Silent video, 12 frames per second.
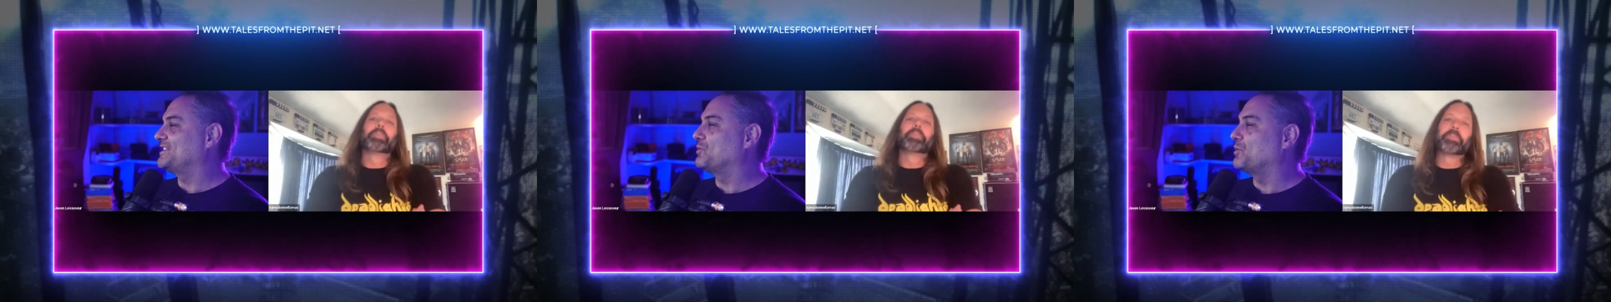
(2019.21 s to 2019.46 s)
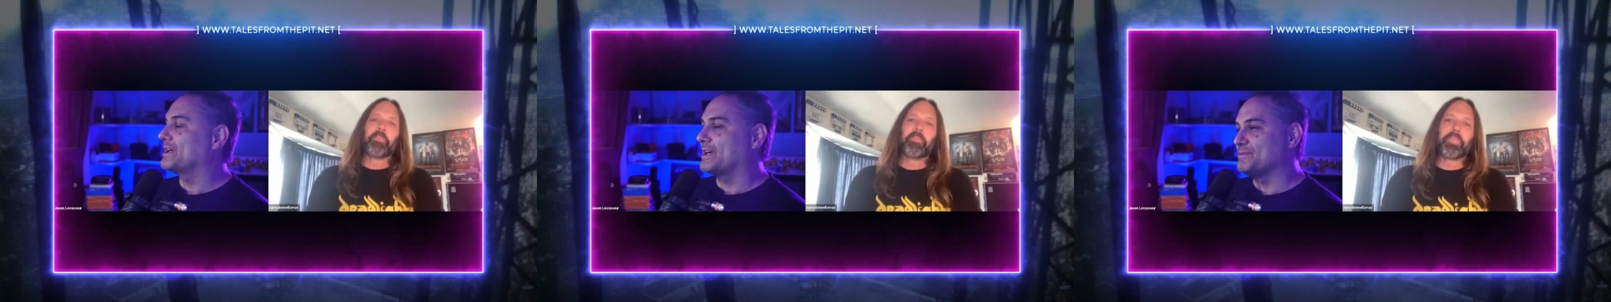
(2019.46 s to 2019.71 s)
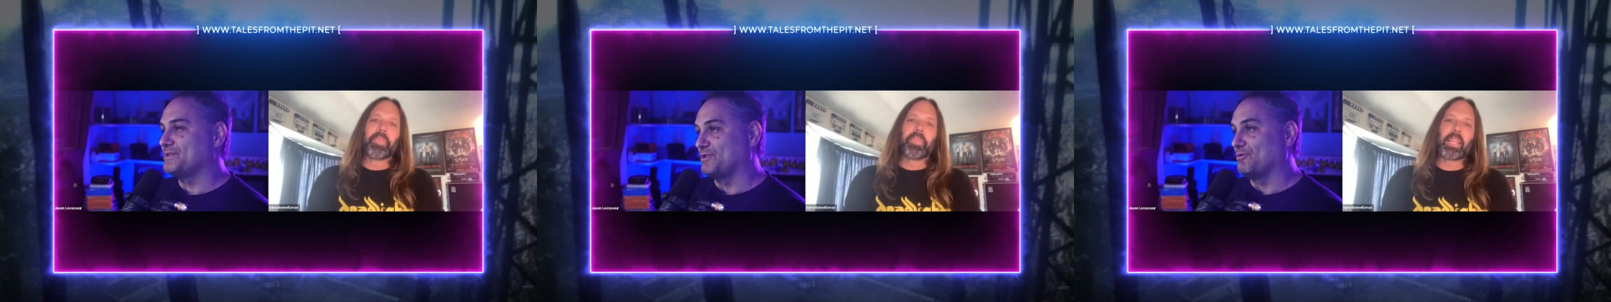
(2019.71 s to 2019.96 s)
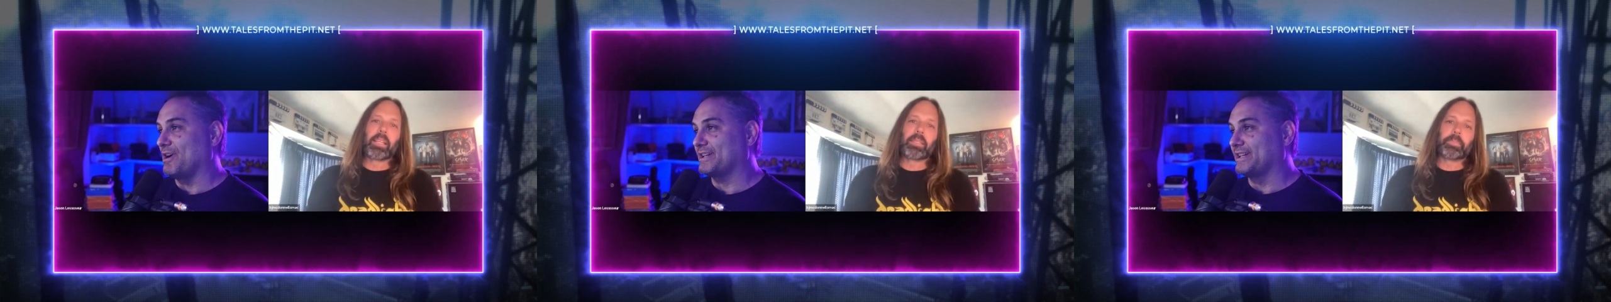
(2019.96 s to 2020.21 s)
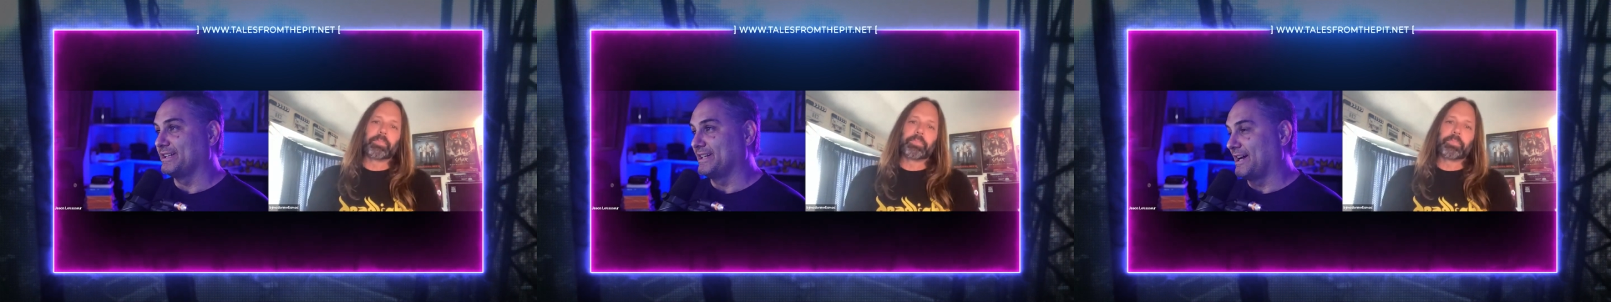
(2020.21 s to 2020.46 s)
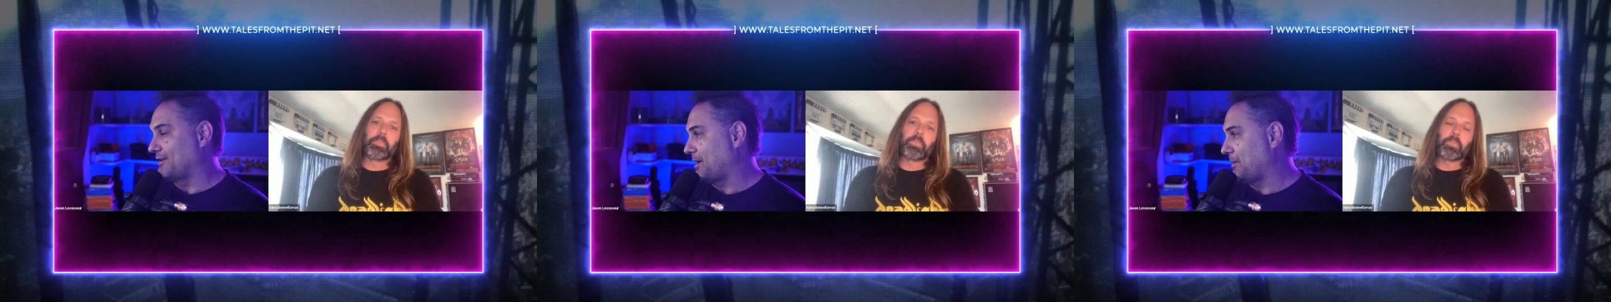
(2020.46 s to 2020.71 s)
Speaker 1: when it comes to directing,
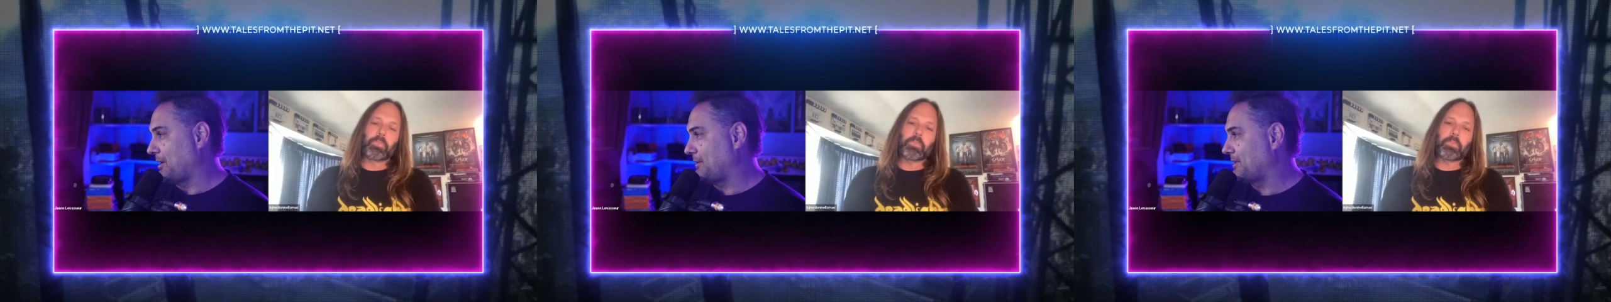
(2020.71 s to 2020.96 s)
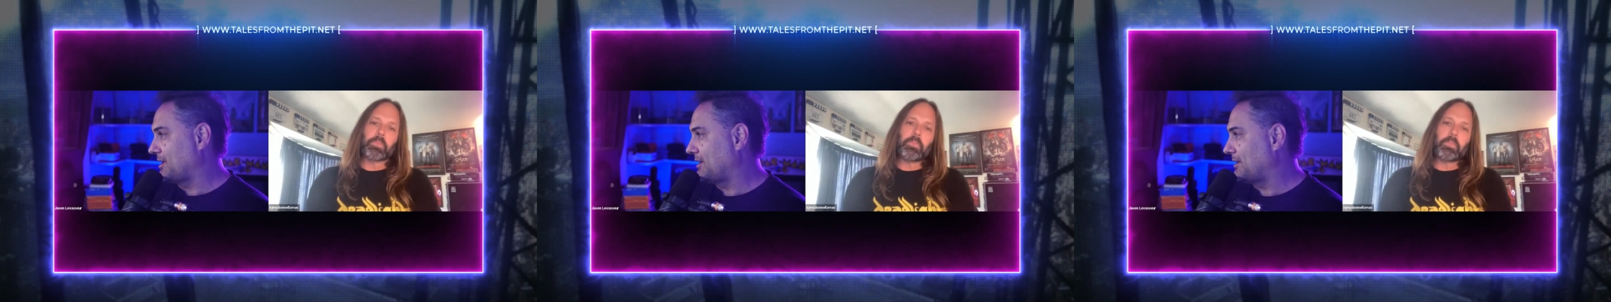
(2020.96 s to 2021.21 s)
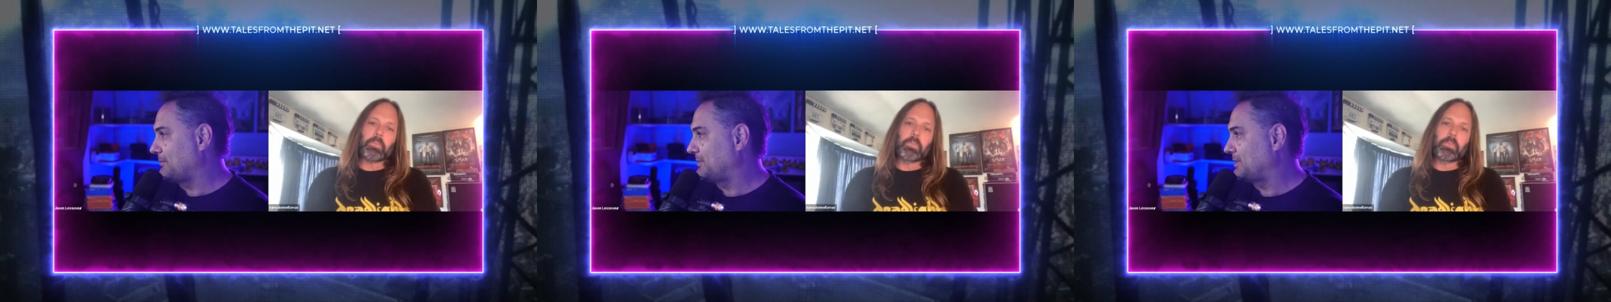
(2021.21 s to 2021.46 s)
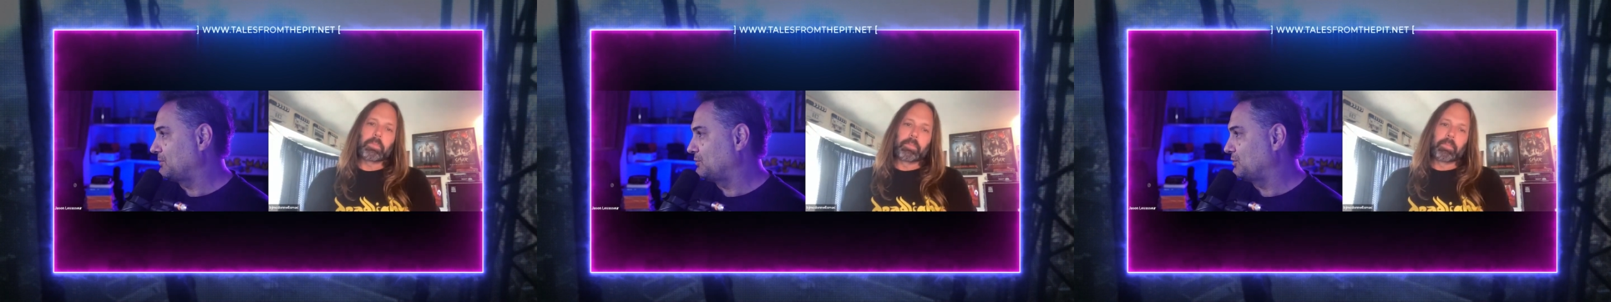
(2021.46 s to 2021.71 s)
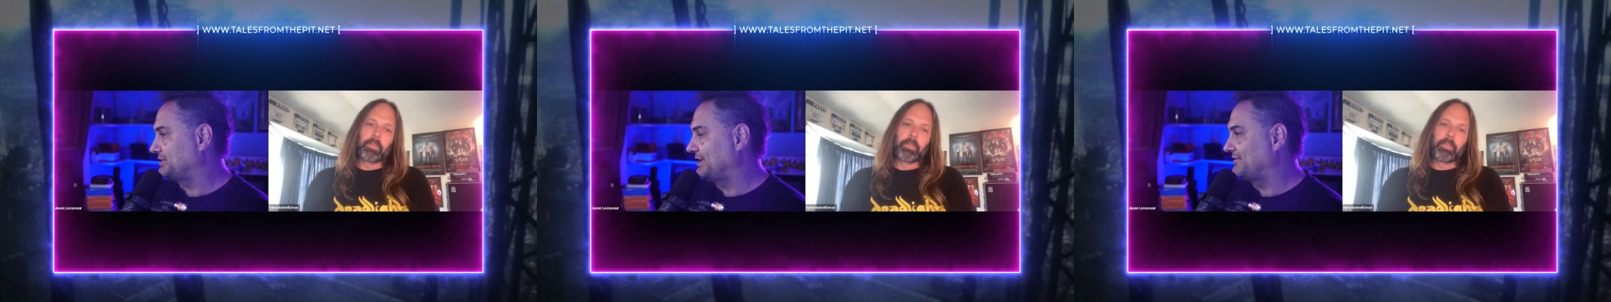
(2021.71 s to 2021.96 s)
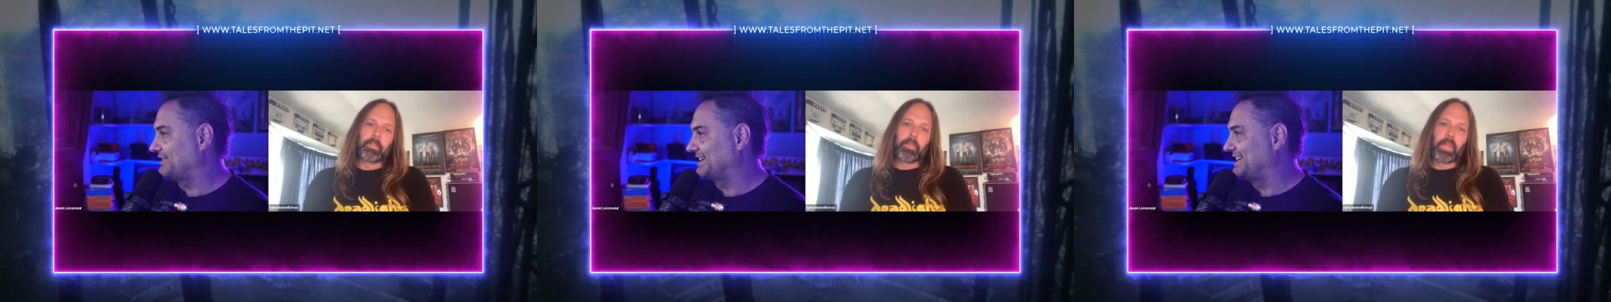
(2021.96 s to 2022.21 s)
now, I, I mean, we'll
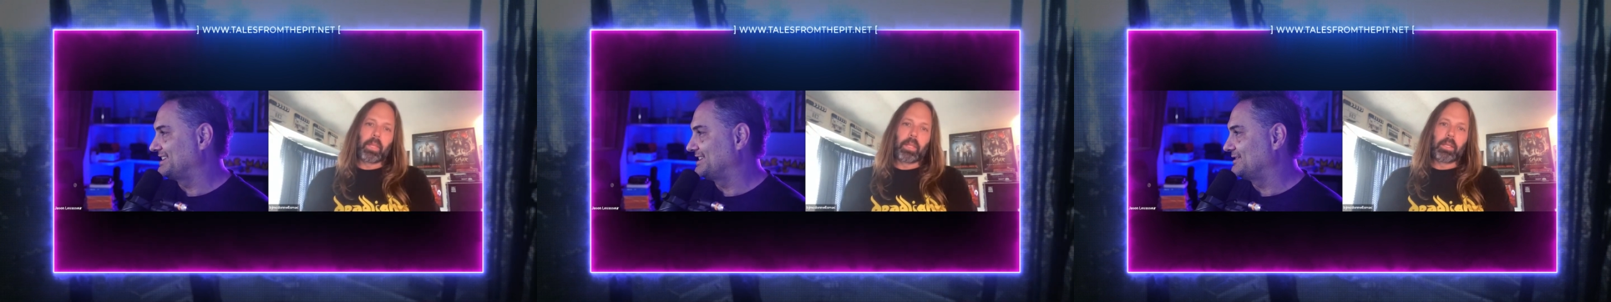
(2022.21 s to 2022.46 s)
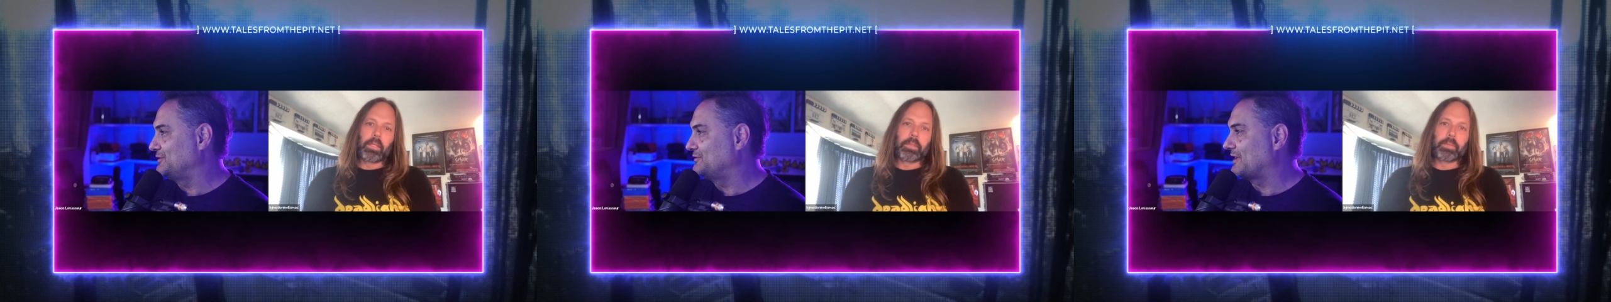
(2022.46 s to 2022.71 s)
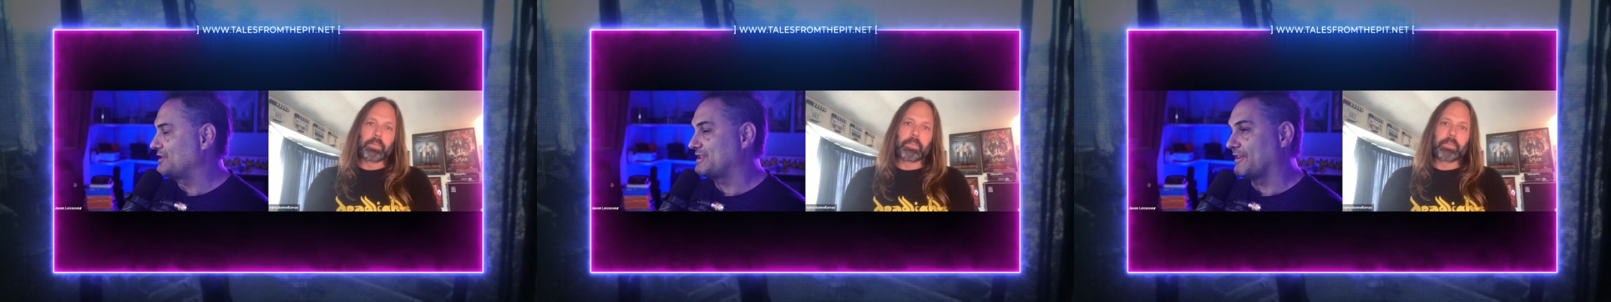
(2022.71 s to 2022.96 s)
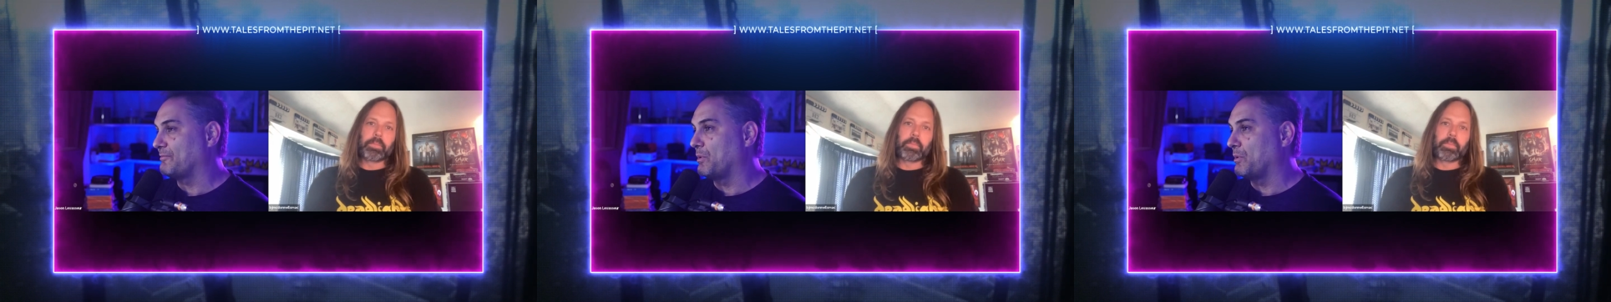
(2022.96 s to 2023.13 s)
definitely get into the Foo Fighter stuff.